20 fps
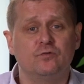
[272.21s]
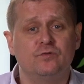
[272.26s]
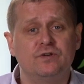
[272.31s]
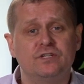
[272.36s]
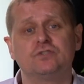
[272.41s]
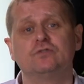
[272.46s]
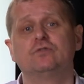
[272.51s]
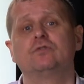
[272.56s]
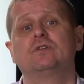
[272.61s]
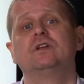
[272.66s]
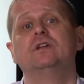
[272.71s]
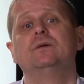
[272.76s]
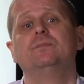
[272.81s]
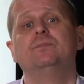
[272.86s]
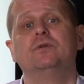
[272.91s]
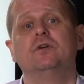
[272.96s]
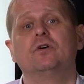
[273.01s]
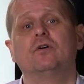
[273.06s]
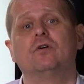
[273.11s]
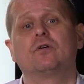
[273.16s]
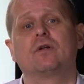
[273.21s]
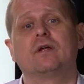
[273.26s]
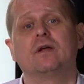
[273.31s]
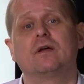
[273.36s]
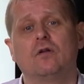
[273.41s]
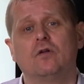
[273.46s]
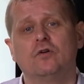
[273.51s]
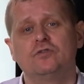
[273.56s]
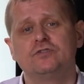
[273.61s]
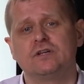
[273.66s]
you wish to keep your
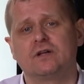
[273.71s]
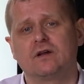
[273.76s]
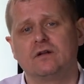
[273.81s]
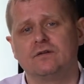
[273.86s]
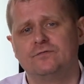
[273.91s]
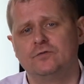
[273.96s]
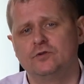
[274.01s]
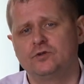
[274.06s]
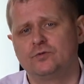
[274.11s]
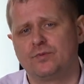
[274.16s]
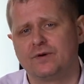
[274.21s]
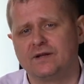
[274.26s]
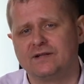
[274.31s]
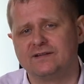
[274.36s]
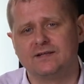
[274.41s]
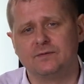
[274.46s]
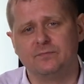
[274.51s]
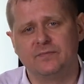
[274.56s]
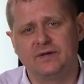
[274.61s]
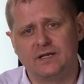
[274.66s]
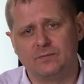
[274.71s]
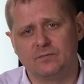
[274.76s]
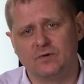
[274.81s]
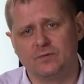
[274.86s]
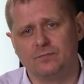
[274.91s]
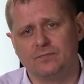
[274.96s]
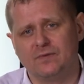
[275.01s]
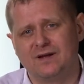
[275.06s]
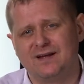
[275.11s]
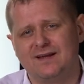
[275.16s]
ecological footprint in minimum,